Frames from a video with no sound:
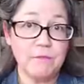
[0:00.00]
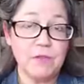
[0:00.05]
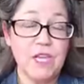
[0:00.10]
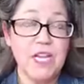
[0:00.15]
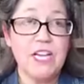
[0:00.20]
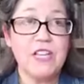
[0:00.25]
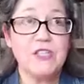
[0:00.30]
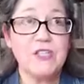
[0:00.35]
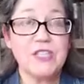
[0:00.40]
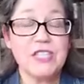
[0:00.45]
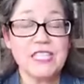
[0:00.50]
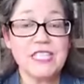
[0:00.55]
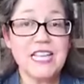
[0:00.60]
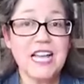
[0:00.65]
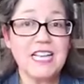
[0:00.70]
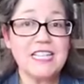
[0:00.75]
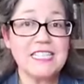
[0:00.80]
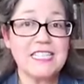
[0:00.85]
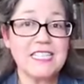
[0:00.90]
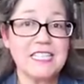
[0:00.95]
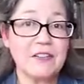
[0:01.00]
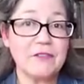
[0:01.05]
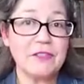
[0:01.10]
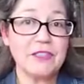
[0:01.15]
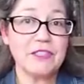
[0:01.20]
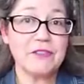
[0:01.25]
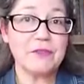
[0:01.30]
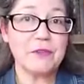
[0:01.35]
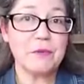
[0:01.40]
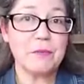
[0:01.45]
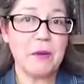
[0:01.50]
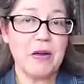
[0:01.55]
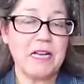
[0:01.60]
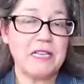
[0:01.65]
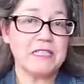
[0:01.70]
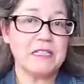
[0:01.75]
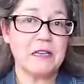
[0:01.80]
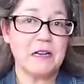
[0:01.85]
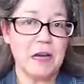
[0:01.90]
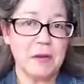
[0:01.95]
So this has several different
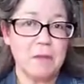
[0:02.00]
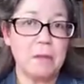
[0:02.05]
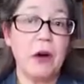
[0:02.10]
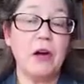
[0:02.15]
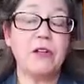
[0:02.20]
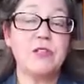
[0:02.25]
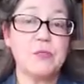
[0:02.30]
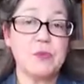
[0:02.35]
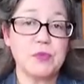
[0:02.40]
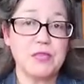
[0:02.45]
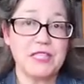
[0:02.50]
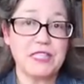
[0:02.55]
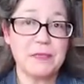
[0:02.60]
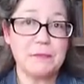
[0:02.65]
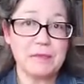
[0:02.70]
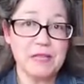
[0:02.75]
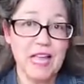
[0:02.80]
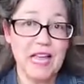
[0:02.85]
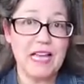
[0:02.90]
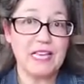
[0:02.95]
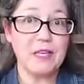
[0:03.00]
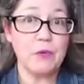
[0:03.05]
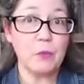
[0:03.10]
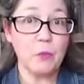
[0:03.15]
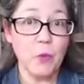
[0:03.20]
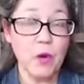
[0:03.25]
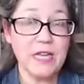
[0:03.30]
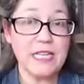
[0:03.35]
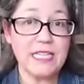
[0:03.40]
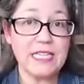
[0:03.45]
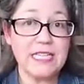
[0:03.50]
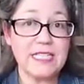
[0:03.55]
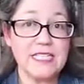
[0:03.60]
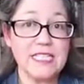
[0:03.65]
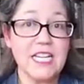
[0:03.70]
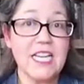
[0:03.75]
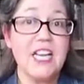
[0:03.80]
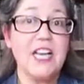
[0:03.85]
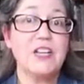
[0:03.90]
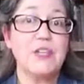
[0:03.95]
parts within the plan, and one is
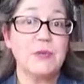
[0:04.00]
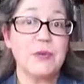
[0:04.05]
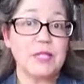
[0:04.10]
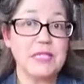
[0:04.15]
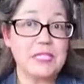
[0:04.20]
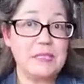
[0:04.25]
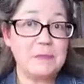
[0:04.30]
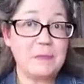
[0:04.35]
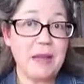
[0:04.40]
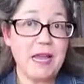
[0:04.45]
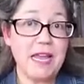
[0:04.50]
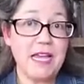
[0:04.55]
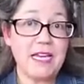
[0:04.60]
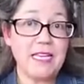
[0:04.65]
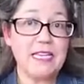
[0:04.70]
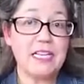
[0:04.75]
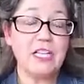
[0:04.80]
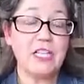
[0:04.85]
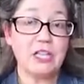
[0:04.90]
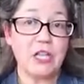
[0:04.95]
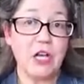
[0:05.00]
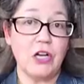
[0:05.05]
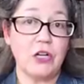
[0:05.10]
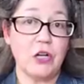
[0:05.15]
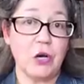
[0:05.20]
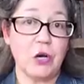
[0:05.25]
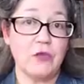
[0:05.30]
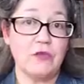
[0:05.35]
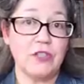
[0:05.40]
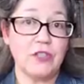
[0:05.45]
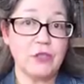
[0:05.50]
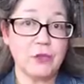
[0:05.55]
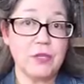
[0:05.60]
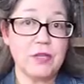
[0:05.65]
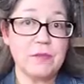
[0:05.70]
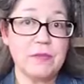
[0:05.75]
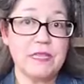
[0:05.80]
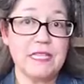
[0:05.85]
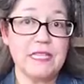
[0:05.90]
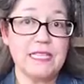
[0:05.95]
to expand long COVID treatment
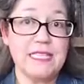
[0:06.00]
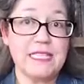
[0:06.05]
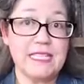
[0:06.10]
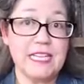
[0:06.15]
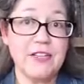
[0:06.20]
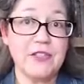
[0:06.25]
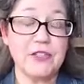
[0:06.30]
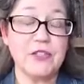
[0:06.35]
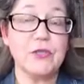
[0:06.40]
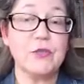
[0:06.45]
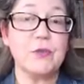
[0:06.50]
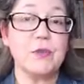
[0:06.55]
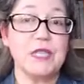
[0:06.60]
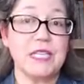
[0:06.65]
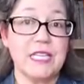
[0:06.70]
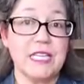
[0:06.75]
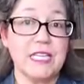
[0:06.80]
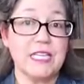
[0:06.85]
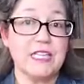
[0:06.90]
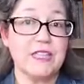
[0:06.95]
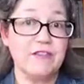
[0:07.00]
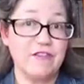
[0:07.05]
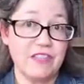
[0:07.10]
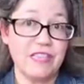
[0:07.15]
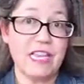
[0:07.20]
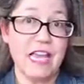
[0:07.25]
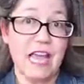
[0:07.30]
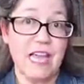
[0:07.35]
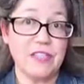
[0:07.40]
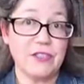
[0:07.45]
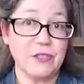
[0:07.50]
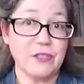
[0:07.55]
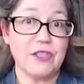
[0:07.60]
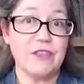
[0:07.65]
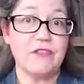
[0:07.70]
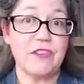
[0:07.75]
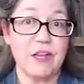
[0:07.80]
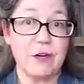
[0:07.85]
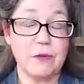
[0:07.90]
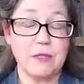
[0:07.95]
in centers within the VA, so in the
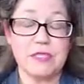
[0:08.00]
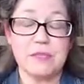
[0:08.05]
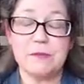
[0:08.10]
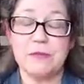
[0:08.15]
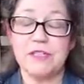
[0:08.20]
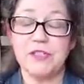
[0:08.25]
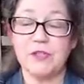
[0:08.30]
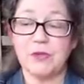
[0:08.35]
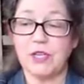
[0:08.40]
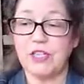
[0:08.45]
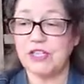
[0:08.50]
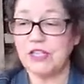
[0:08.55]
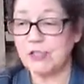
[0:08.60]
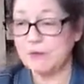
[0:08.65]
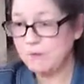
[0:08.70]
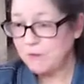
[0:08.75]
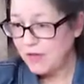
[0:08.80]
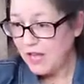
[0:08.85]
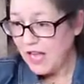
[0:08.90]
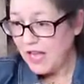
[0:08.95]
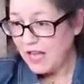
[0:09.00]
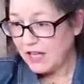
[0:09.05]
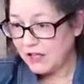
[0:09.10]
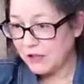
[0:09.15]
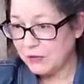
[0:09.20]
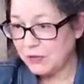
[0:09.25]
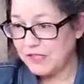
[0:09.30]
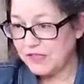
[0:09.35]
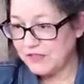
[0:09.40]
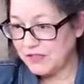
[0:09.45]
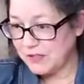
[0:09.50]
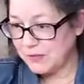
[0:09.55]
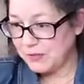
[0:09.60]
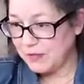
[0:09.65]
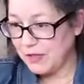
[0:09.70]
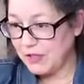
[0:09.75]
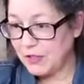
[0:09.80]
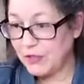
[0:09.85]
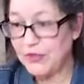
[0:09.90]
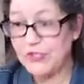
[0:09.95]
Veterans Administration. I'm going to read some of my
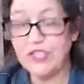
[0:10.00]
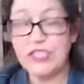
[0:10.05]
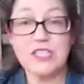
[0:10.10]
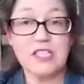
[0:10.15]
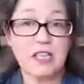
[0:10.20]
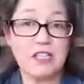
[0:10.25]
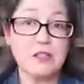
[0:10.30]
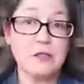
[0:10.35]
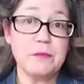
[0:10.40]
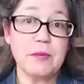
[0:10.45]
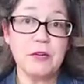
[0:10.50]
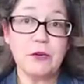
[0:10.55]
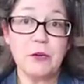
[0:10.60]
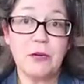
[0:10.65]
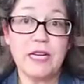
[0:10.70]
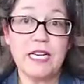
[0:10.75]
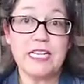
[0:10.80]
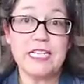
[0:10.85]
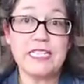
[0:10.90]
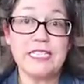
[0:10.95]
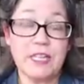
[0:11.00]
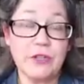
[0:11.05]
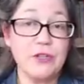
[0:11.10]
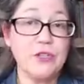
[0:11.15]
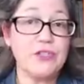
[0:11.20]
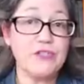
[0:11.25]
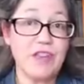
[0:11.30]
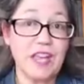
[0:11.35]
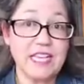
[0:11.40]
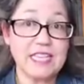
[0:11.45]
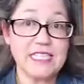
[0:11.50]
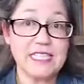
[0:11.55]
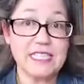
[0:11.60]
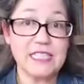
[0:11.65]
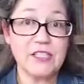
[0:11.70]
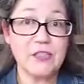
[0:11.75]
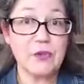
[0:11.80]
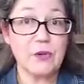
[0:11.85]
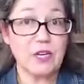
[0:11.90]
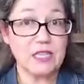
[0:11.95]
notes. It's also about creating centers of excellence
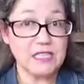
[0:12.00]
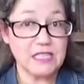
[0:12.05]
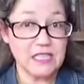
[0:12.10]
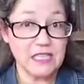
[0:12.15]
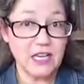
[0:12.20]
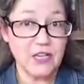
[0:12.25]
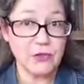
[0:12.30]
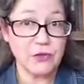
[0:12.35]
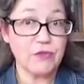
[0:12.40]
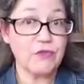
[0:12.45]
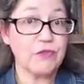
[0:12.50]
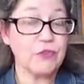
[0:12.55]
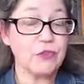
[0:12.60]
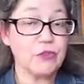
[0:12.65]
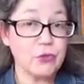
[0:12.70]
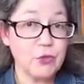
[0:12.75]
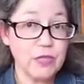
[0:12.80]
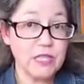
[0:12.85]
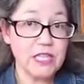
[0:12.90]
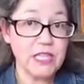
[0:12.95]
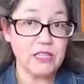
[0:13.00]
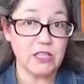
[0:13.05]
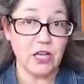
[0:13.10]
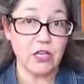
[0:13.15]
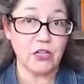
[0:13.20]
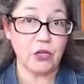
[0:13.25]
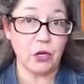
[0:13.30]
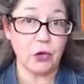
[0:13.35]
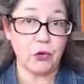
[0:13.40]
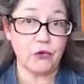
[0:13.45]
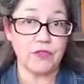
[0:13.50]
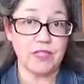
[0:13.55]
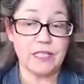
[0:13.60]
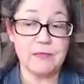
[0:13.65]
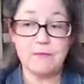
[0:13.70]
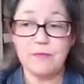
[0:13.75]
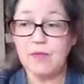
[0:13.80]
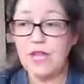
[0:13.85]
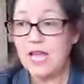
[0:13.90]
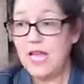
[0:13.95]
across the country for treating long COVID,
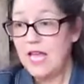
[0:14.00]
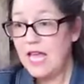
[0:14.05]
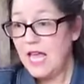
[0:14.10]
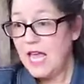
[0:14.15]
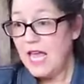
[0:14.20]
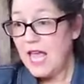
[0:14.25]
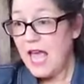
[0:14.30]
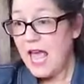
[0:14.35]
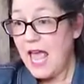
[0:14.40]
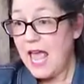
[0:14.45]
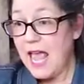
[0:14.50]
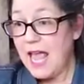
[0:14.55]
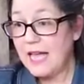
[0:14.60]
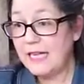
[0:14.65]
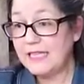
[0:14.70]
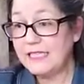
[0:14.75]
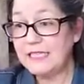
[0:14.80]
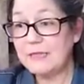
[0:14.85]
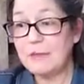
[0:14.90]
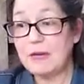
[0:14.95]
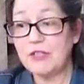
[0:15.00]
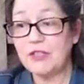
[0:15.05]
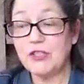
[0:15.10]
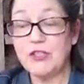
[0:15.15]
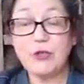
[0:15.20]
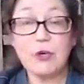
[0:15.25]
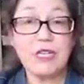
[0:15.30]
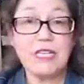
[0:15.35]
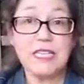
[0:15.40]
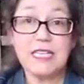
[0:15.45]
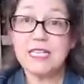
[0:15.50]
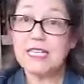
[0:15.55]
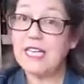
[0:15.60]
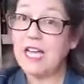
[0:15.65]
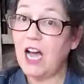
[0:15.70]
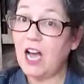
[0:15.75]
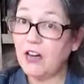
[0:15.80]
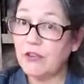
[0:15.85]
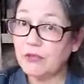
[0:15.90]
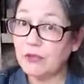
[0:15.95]
and it's about strengthening
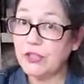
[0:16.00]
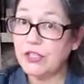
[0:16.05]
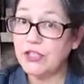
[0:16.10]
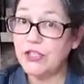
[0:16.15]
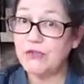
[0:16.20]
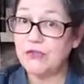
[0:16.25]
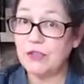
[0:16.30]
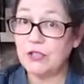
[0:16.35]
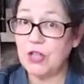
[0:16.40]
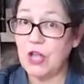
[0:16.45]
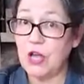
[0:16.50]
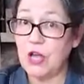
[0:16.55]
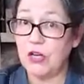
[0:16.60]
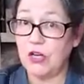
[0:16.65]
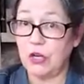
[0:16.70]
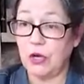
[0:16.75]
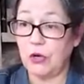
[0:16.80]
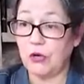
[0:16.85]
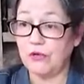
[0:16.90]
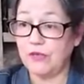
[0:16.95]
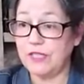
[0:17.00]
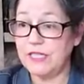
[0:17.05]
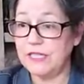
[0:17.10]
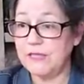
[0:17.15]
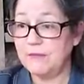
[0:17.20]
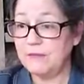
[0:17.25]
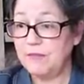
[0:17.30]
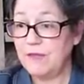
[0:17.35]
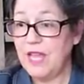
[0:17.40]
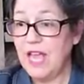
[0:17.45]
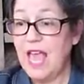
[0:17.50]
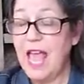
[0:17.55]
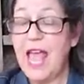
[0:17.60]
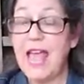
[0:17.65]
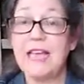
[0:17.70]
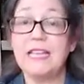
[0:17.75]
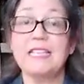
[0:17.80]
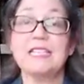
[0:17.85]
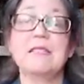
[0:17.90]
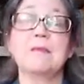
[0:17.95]
coverage for long COVID, and it's
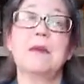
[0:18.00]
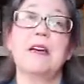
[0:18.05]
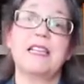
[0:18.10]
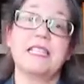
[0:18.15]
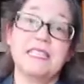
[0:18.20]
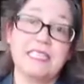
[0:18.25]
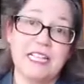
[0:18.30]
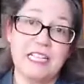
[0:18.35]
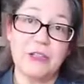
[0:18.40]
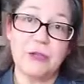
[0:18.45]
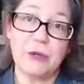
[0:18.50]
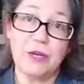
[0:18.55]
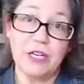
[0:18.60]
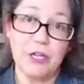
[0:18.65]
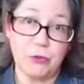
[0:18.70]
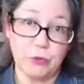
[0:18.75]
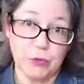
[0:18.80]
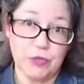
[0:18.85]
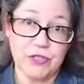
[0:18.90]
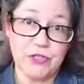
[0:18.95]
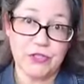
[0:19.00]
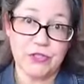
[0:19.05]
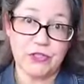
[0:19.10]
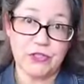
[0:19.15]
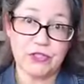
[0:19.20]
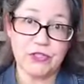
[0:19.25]
about accelerating research.